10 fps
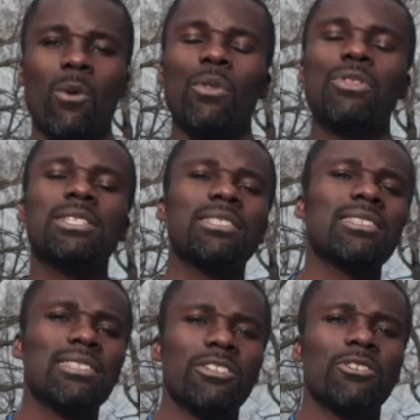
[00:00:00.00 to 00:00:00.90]
Well, this is
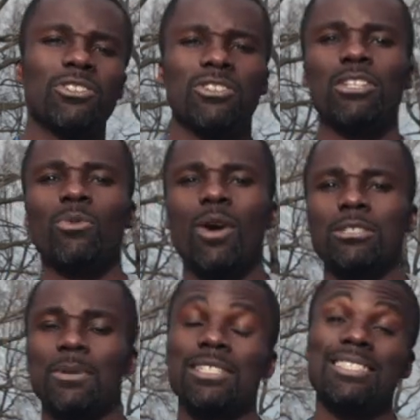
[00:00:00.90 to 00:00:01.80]
the series you need to
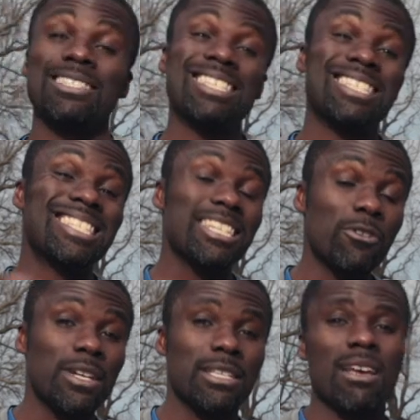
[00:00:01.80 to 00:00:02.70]
watch because in this
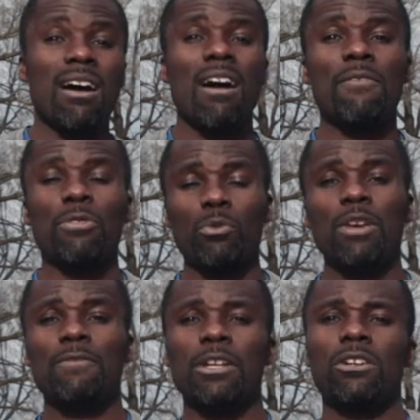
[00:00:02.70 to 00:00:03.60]
series of
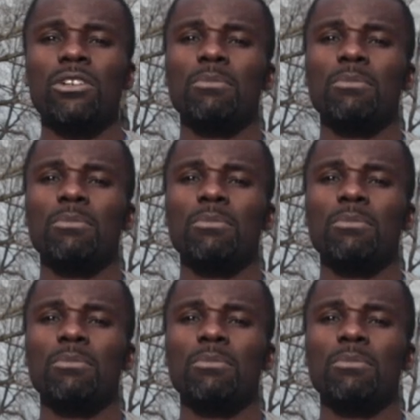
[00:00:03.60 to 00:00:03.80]
three videos,